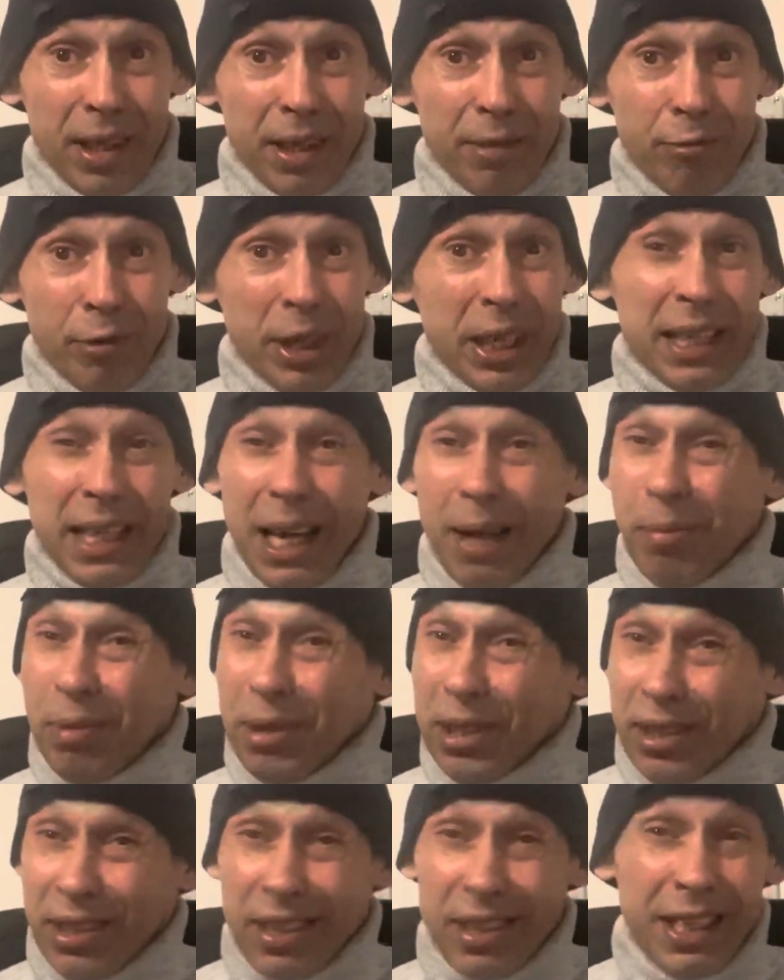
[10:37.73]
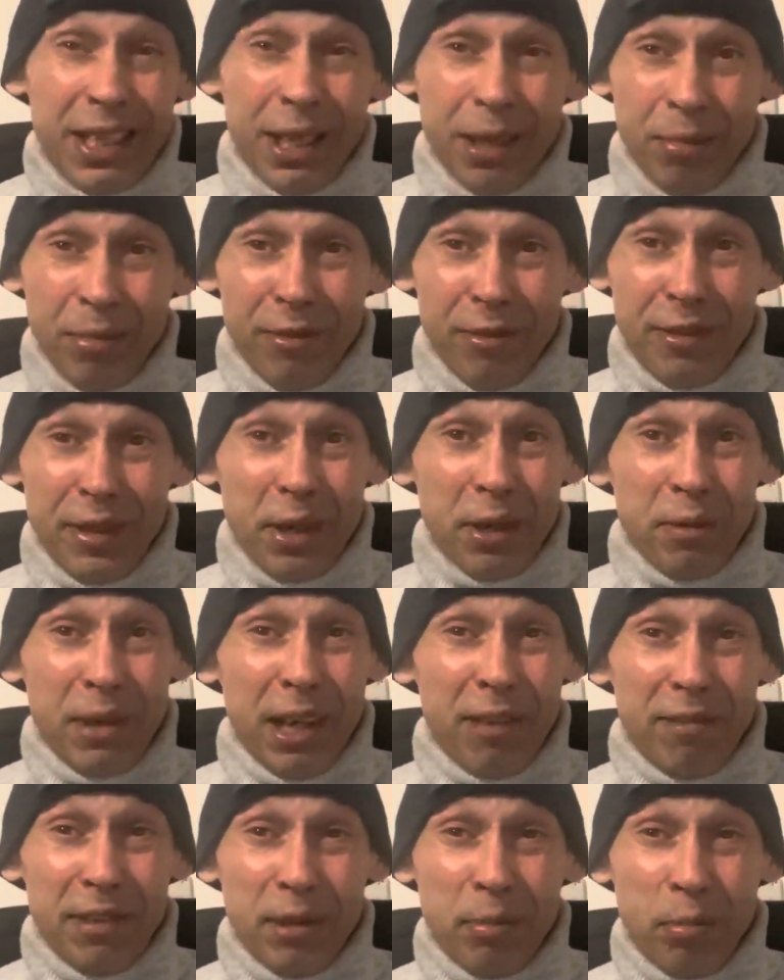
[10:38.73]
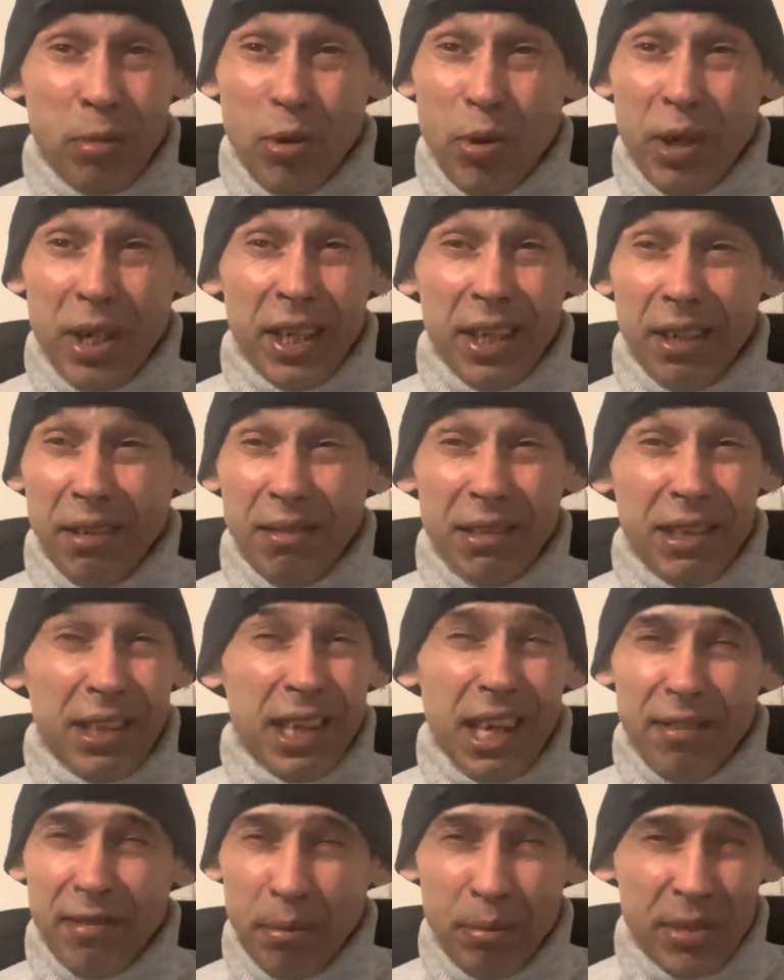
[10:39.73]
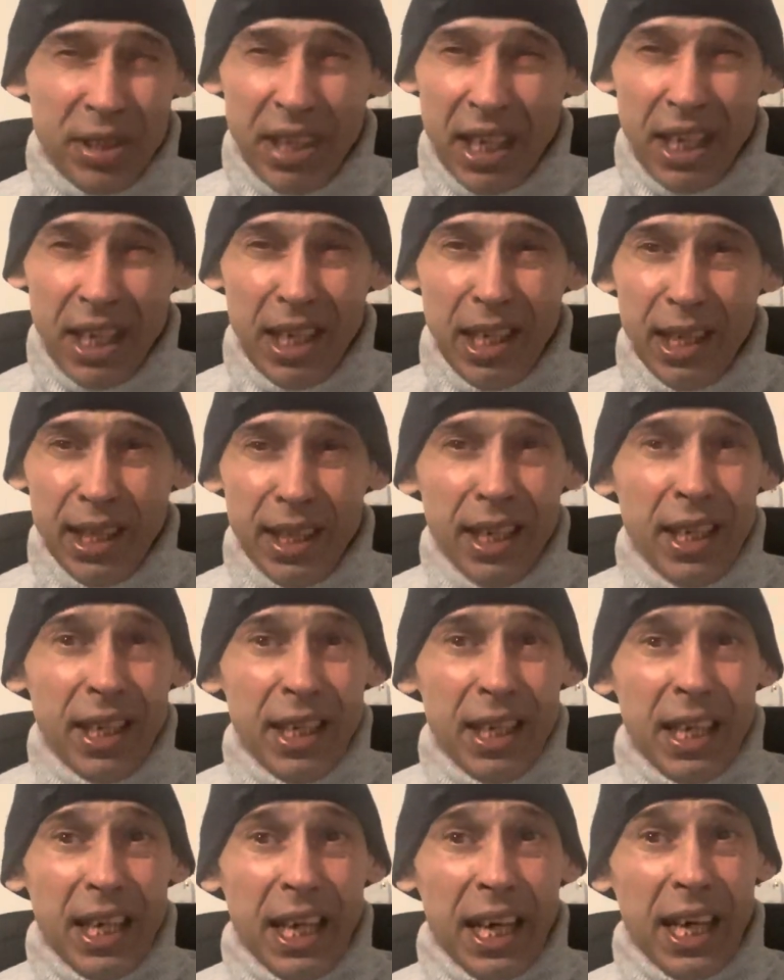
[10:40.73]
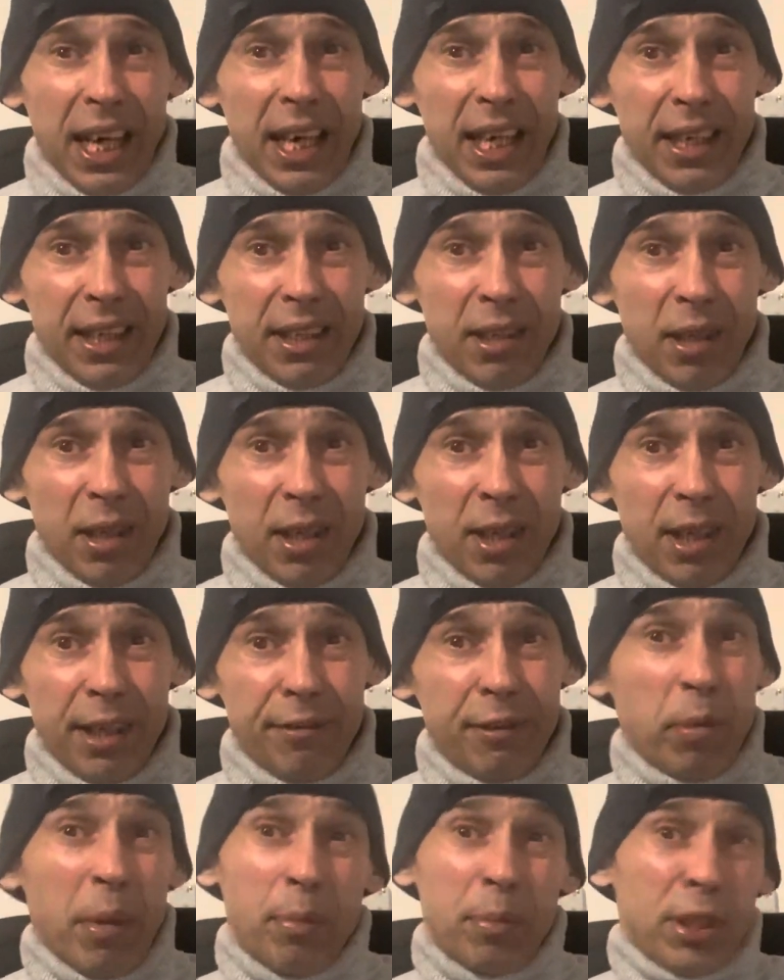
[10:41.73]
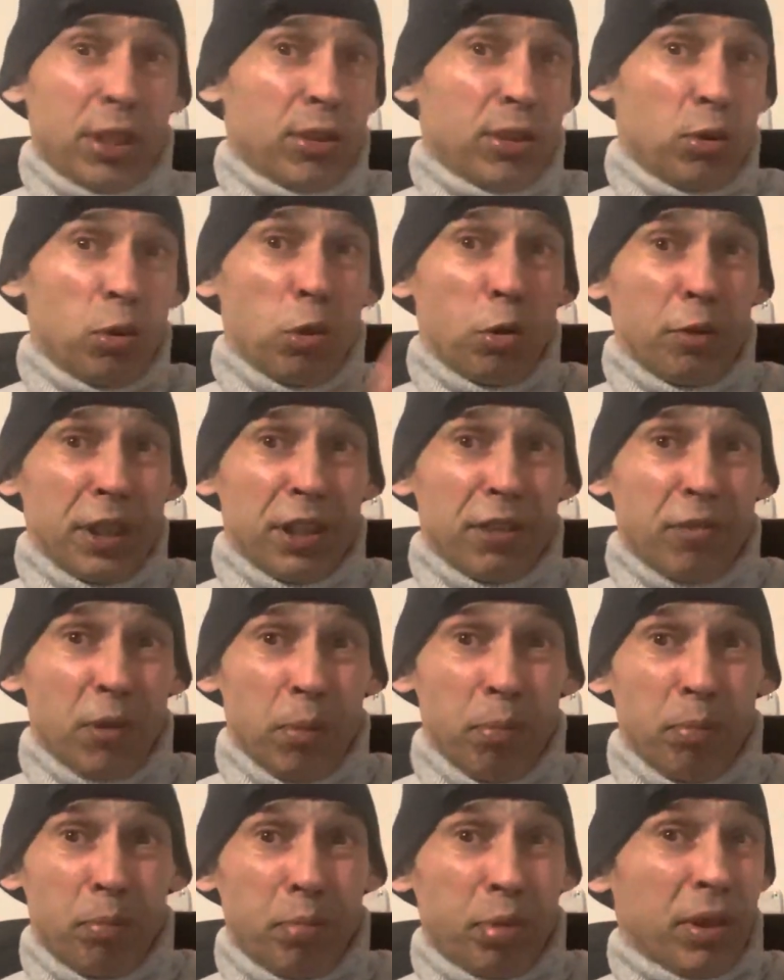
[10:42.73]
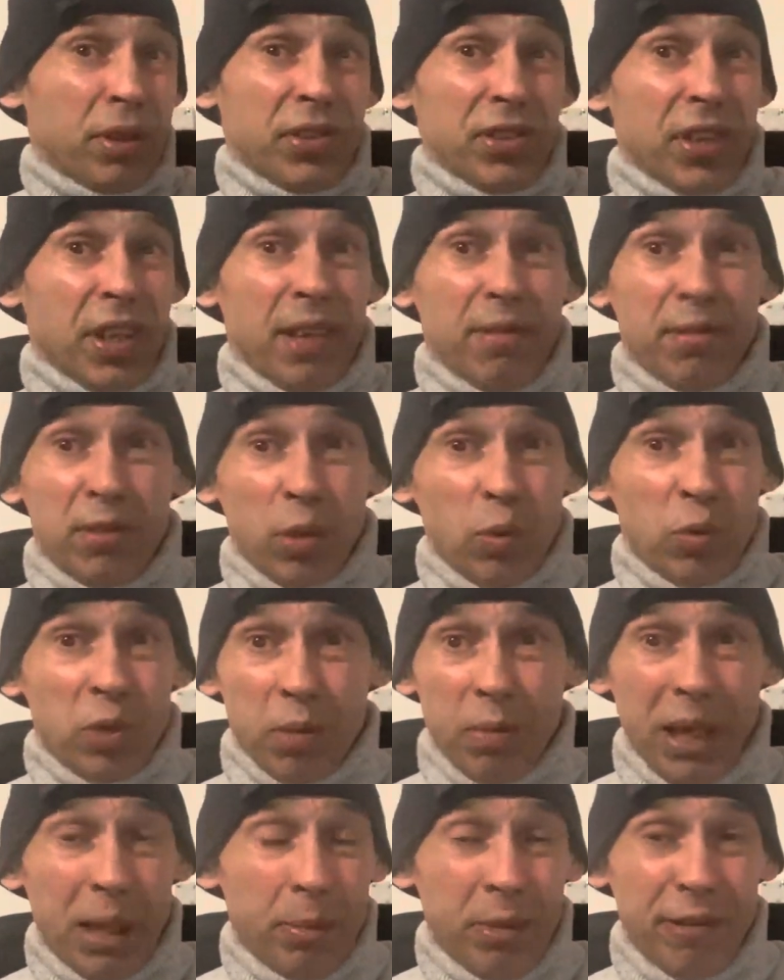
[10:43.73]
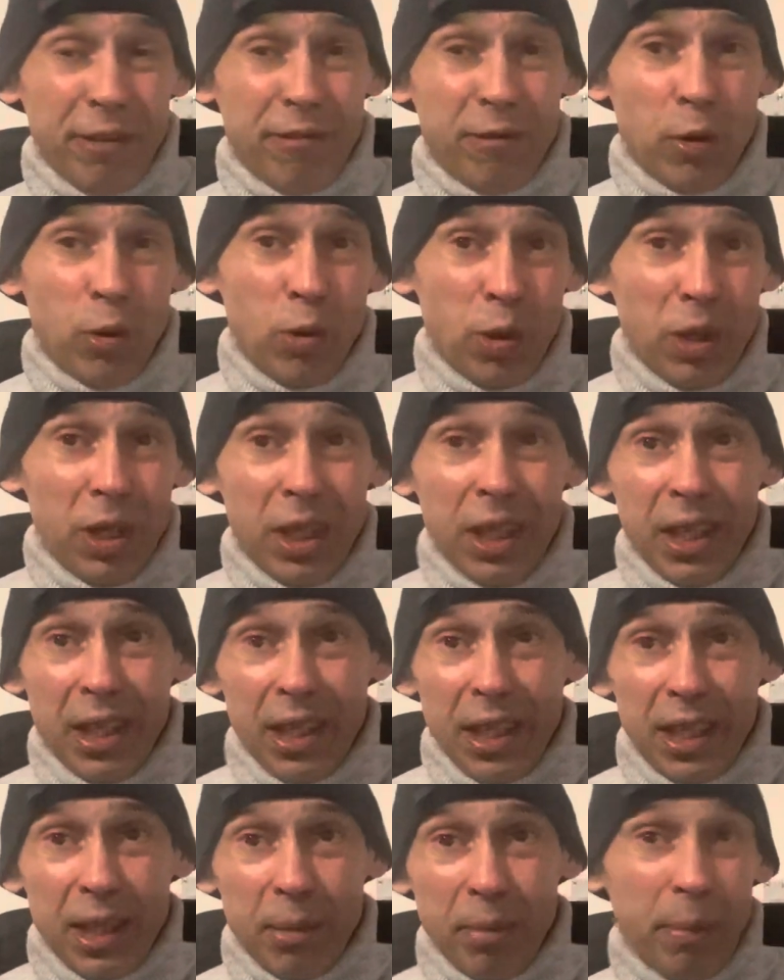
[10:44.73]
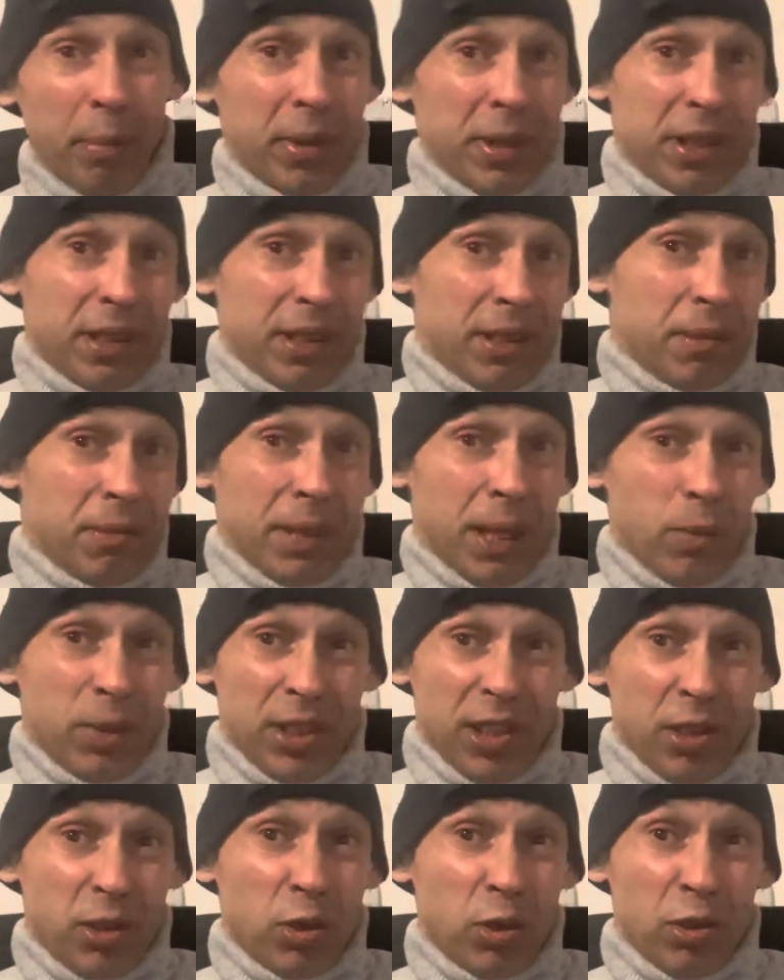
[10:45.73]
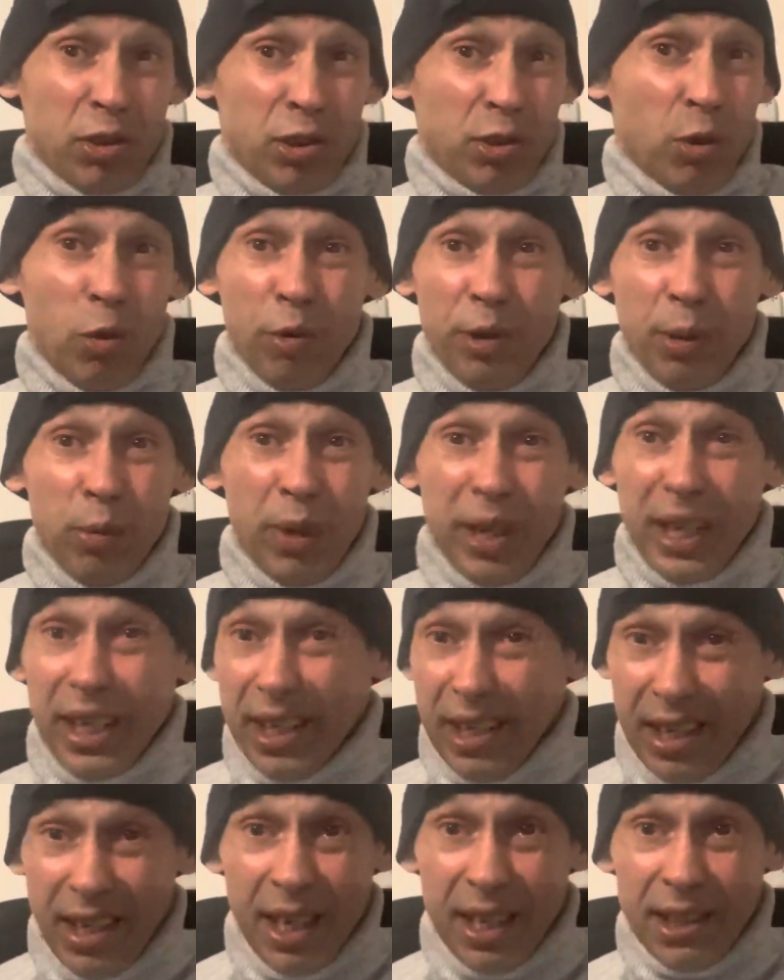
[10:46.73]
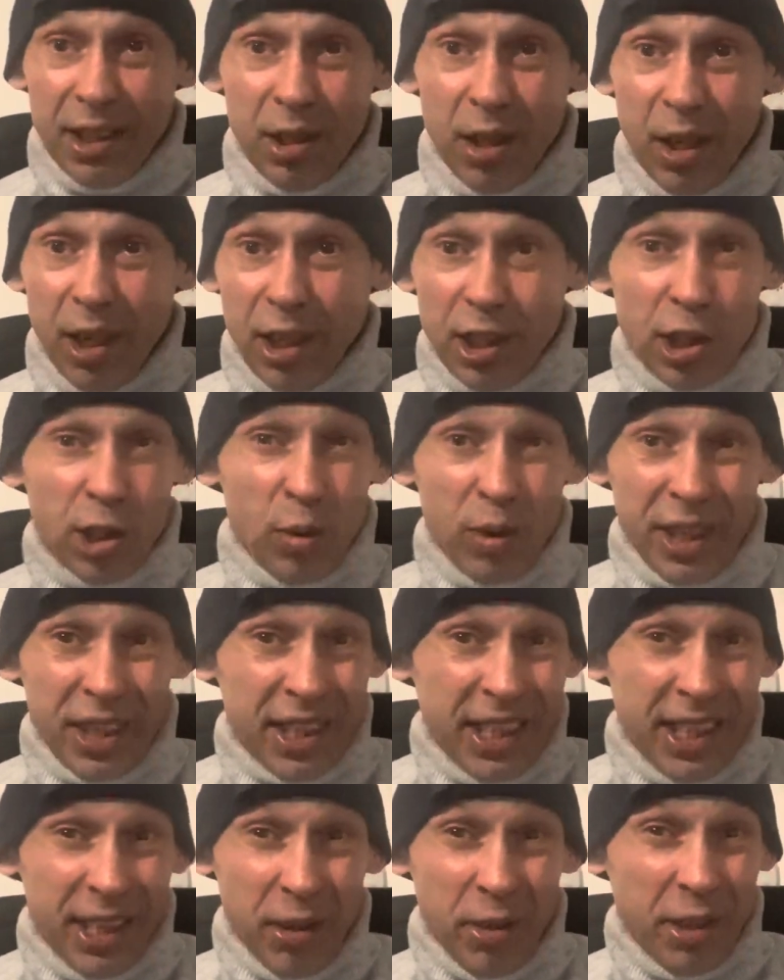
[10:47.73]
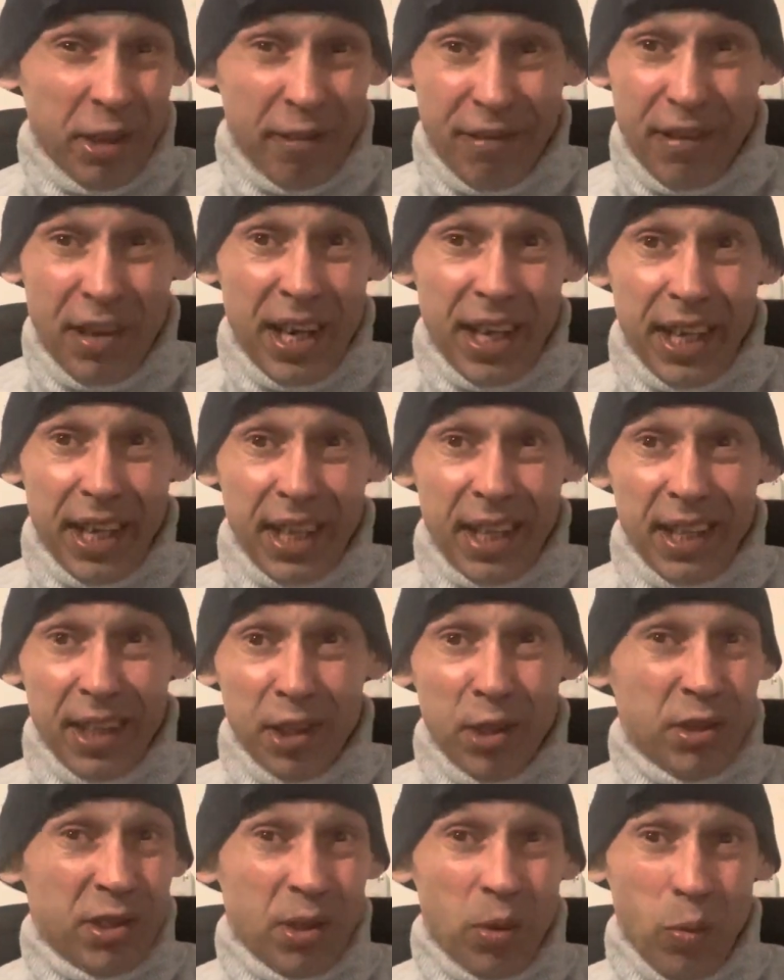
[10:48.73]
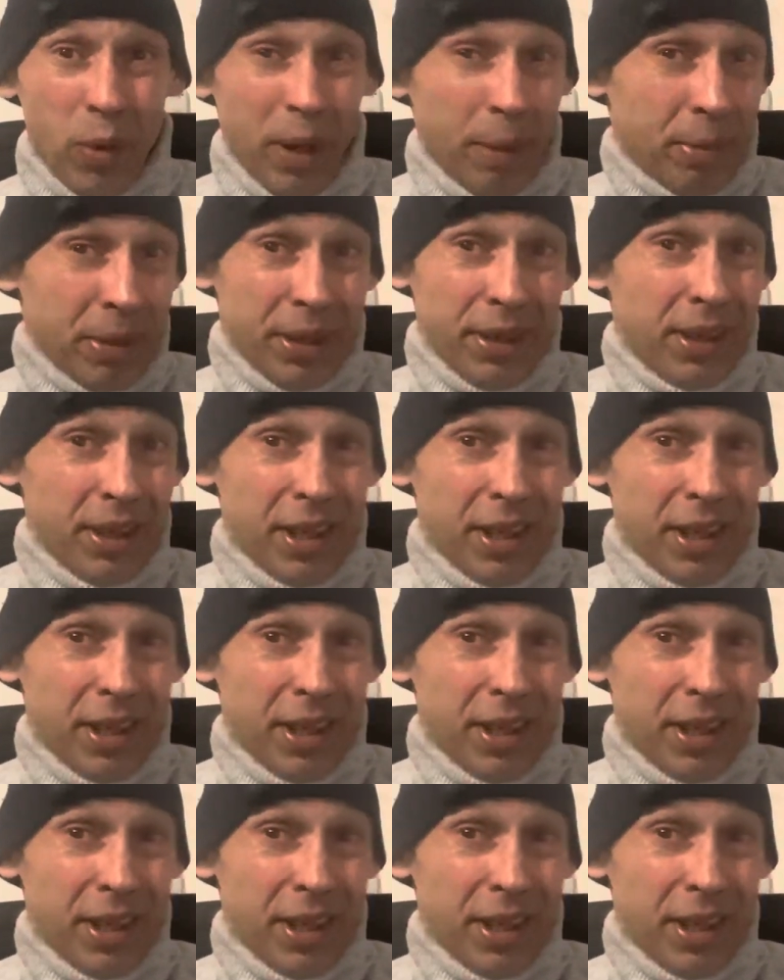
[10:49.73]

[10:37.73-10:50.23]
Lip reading: really happy to see him, very lovely boy, and love him dearly. And if you remember stories from prison I've talked about before, you remember there was a story where I joined in on a fight and used a weapon